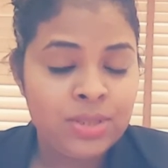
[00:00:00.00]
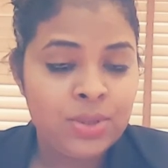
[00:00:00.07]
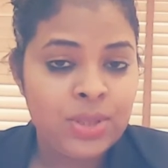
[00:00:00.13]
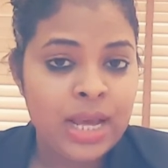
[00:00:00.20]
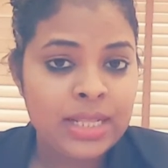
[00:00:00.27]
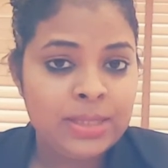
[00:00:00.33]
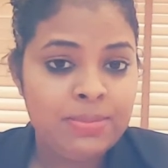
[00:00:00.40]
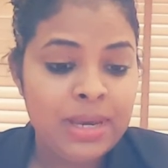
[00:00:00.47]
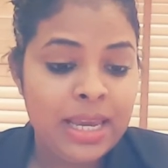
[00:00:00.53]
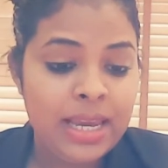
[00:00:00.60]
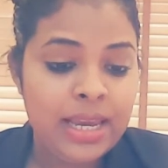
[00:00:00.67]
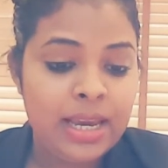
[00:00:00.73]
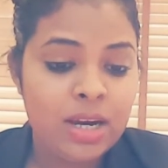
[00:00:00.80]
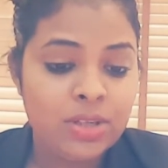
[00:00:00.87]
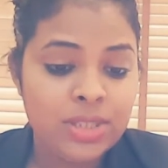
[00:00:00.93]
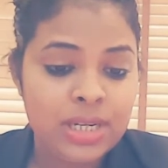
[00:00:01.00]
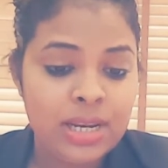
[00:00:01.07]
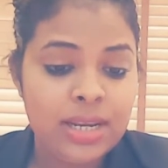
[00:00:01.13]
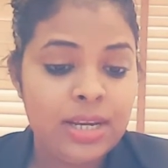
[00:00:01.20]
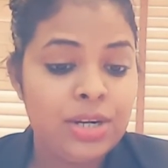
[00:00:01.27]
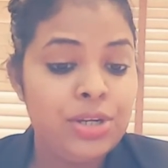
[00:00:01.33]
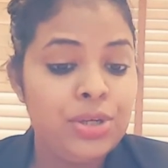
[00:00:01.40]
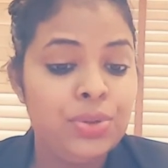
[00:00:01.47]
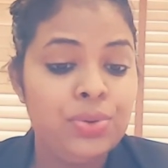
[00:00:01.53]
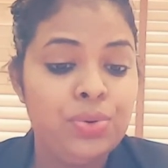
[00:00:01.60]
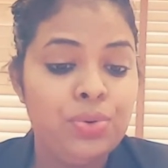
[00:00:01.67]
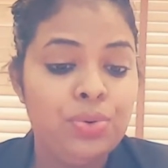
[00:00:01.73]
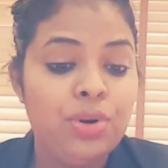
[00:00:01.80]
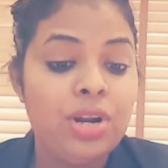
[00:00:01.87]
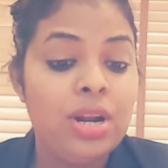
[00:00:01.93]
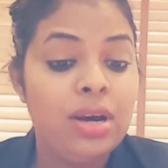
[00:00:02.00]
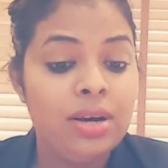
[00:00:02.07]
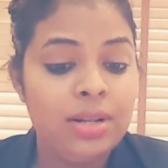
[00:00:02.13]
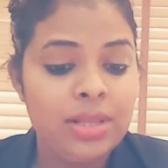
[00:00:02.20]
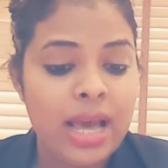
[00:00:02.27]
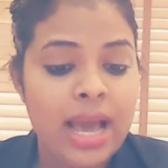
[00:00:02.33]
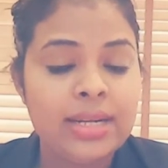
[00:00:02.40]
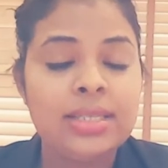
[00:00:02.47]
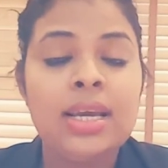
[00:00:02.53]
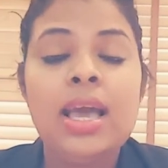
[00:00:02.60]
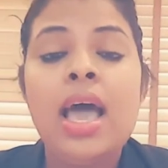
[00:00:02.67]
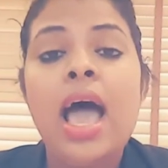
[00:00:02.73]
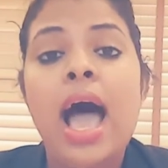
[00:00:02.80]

So that's being a hotelier, you learn that.